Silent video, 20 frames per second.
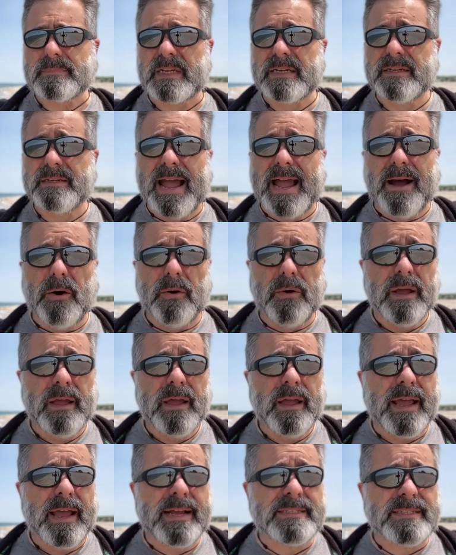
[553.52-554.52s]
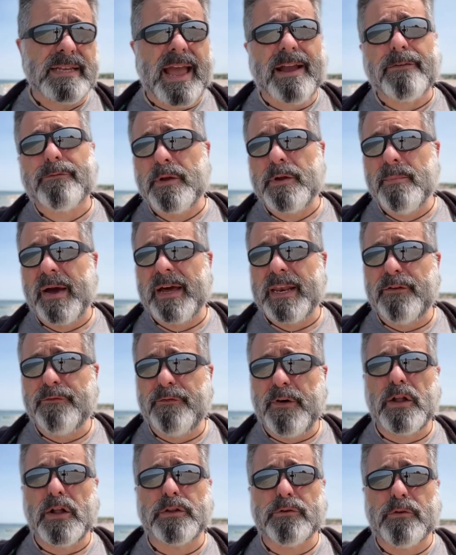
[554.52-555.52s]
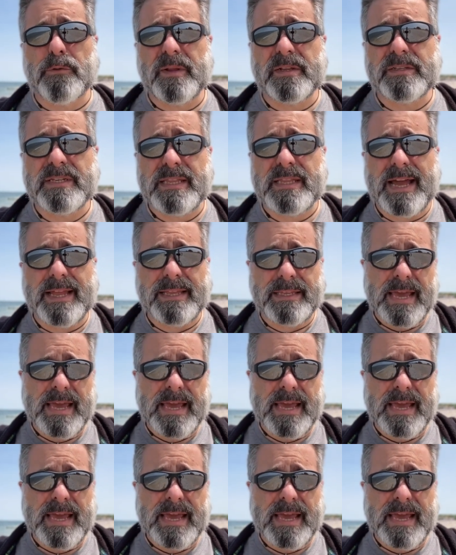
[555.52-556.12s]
Now, is everybody vulnerable to that?